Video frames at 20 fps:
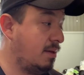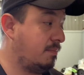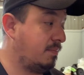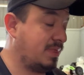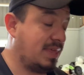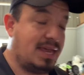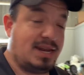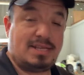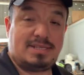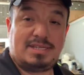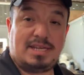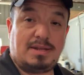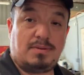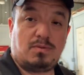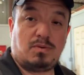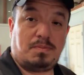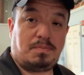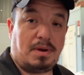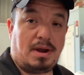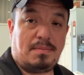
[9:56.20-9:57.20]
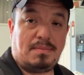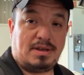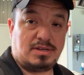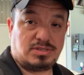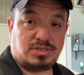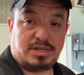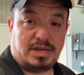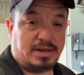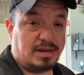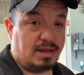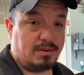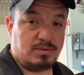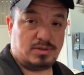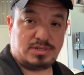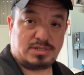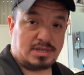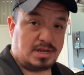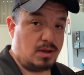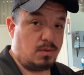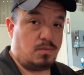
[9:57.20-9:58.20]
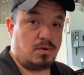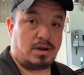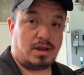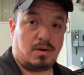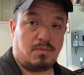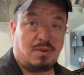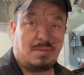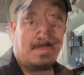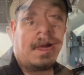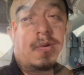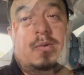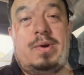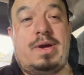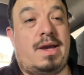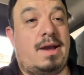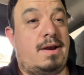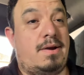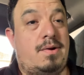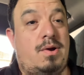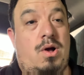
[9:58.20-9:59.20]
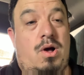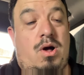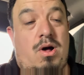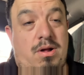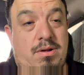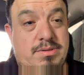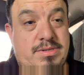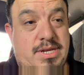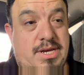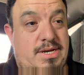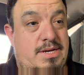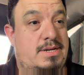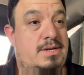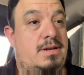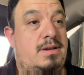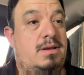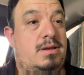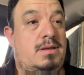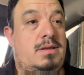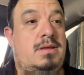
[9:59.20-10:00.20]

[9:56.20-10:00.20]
But that is it. We're pretty much done. Now we're just going to work our way back. Right, we are all done.